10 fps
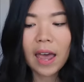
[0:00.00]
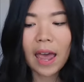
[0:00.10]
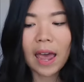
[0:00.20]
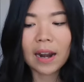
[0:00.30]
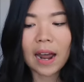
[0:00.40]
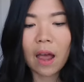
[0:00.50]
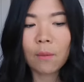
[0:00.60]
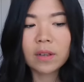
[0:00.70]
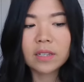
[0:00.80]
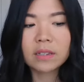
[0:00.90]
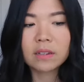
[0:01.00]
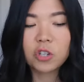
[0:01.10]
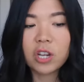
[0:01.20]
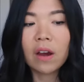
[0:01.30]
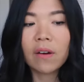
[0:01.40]
And I was
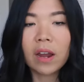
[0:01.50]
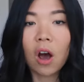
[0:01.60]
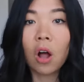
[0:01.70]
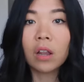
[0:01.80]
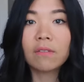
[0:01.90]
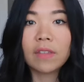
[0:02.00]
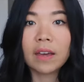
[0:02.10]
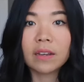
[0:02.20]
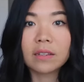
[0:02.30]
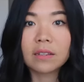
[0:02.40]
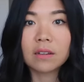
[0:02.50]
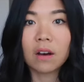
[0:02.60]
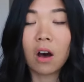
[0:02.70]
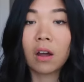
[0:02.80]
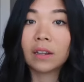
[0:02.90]
sharing all of this
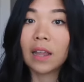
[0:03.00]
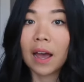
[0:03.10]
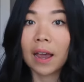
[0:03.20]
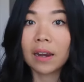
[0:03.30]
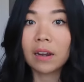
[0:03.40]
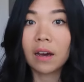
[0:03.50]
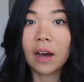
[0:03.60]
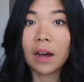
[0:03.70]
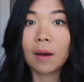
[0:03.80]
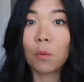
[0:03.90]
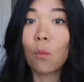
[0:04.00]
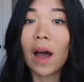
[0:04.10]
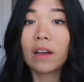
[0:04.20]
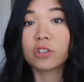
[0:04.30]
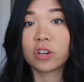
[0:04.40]
online
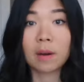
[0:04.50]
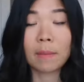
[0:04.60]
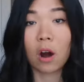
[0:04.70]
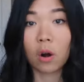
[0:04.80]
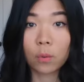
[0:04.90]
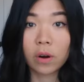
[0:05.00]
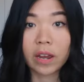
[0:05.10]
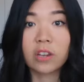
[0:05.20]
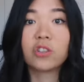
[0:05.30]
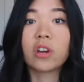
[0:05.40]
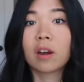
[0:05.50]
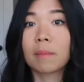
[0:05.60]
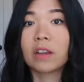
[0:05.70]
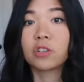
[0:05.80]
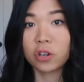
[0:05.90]
while sharing my artwork and sharing
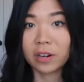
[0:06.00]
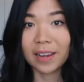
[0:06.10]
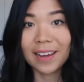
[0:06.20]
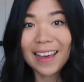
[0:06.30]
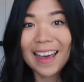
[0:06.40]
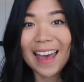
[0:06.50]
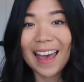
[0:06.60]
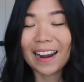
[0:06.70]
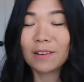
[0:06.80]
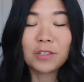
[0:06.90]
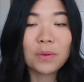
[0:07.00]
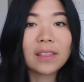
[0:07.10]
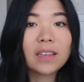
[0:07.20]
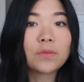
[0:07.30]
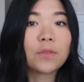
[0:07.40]
my journey. And I was
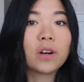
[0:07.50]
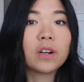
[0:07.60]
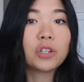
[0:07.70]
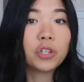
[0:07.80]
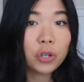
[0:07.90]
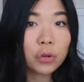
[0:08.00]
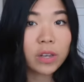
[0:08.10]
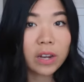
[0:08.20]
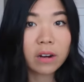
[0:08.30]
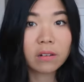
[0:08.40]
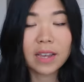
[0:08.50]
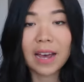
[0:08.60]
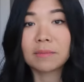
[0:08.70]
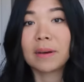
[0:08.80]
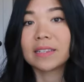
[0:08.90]
doing this for 2 years
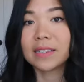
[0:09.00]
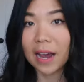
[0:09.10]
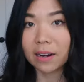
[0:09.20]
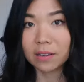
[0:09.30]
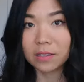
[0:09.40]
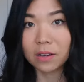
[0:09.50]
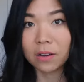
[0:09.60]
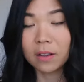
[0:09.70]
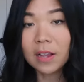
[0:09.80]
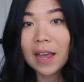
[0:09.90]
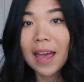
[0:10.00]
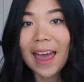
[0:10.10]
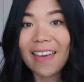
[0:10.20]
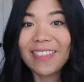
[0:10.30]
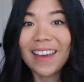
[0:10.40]
as my side hustle.
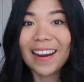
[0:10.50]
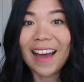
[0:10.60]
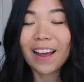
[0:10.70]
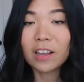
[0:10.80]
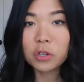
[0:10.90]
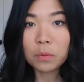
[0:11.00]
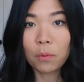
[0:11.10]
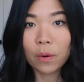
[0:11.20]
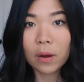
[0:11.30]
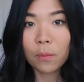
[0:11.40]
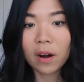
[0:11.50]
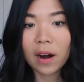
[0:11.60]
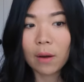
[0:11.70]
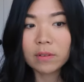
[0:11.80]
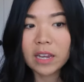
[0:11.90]
And then I got to a point where
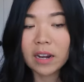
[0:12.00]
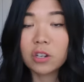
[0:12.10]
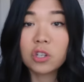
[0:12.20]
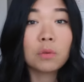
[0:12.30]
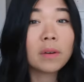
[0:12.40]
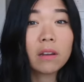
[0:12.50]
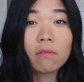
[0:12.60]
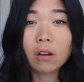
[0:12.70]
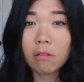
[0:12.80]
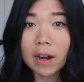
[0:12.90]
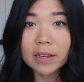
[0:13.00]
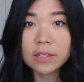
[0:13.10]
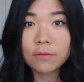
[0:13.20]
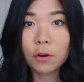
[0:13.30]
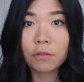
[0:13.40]
I was getting too many
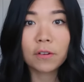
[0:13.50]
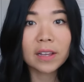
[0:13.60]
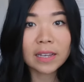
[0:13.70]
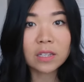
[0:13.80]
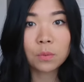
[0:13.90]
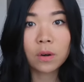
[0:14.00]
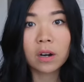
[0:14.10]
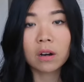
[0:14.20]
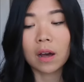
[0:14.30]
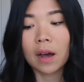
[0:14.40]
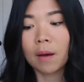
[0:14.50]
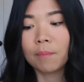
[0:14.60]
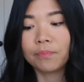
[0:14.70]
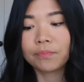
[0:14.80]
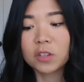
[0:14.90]
requests for freelance work,
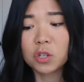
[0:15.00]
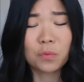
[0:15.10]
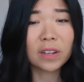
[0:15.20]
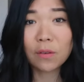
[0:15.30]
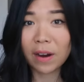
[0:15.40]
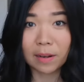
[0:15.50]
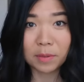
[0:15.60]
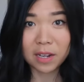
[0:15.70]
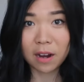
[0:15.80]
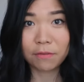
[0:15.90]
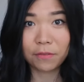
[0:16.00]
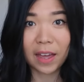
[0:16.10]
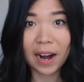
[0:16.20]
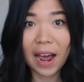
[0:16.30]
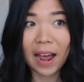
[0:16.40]
just really random stuff
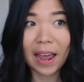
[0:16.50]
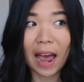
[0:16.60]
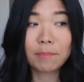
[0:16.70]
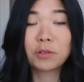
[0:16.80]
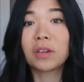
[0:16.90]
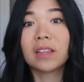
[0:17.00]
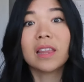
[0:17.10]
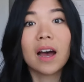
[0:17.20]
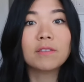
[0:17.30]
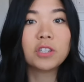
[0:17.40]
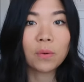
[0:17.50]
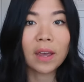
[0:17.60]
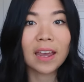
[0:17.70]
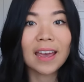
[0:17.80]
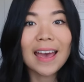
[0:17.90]
that I absolutely love
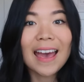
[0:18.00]
doing.